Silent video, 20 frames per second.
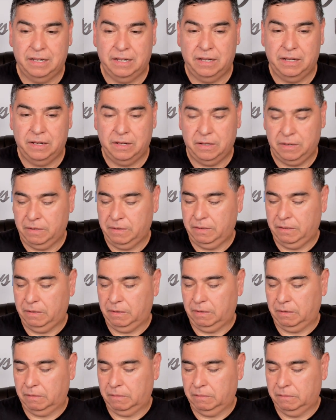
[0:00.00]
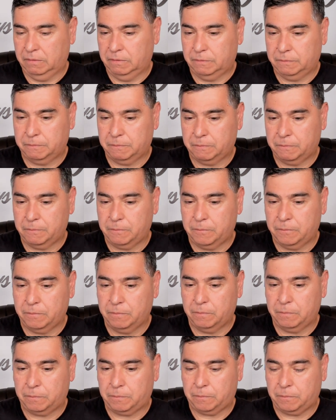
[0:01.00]

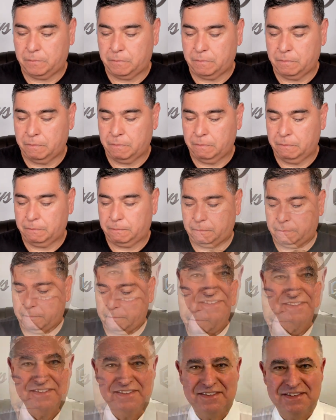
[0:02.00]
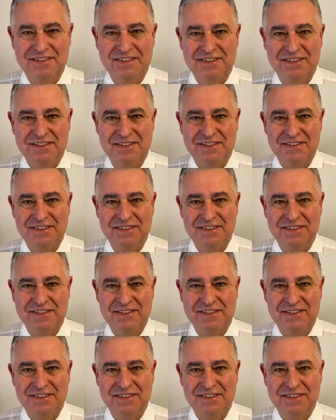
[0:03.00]
[no speech]